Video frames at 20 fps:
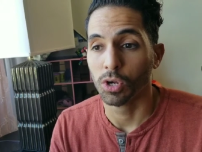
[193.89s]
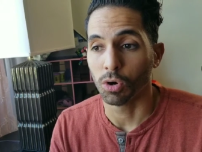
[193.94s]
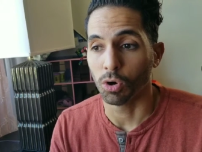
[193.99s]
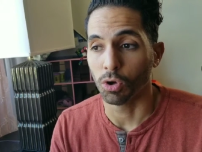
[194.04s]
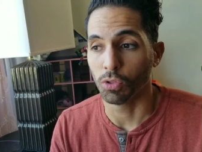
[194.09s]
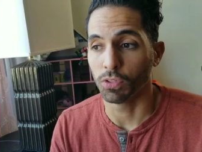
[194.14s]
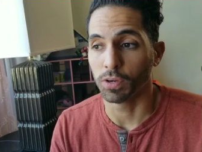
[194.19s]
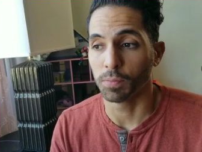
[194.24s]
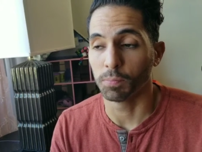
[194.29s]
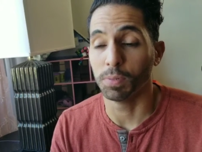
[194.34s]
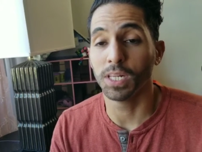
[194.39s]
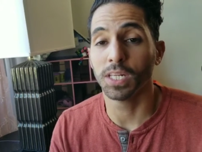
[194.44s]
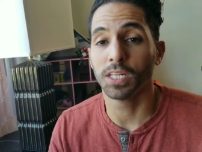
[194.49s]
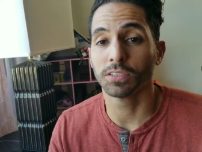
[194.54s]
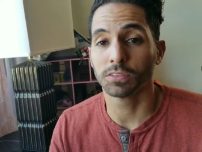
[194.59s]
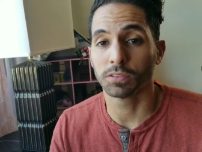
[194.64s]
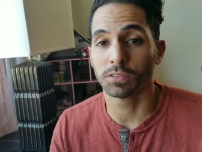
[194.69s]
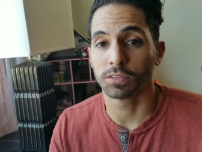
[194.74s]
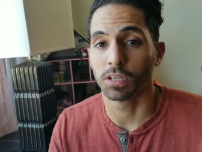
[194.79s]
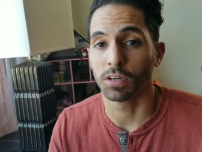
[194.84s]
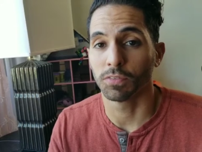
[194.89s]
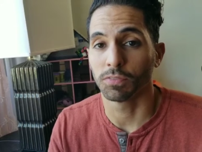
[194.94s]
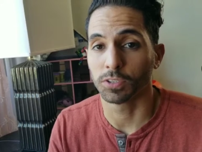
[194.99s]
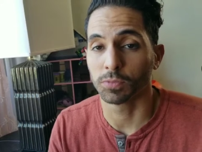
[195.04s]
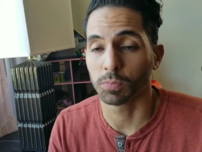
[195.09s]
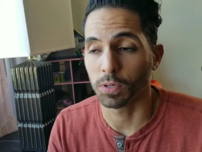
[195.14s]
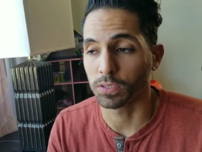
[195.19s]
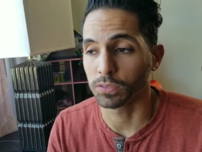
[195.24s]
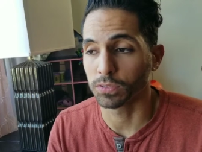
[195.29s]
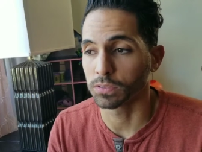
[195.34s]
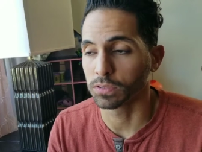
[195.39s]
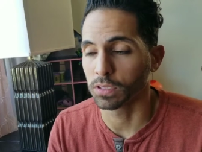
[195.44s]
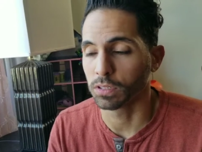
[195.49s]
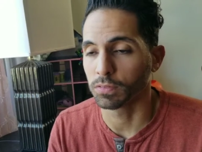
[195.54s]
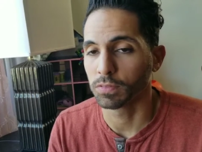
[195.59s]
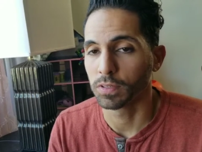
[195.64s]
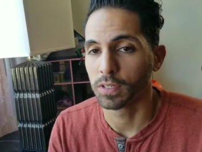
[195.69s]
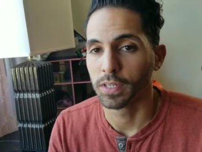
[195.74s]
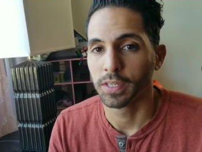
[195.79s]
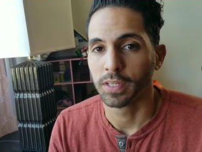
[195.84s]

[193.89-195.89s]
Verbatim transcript: or the ability to self-express yourself.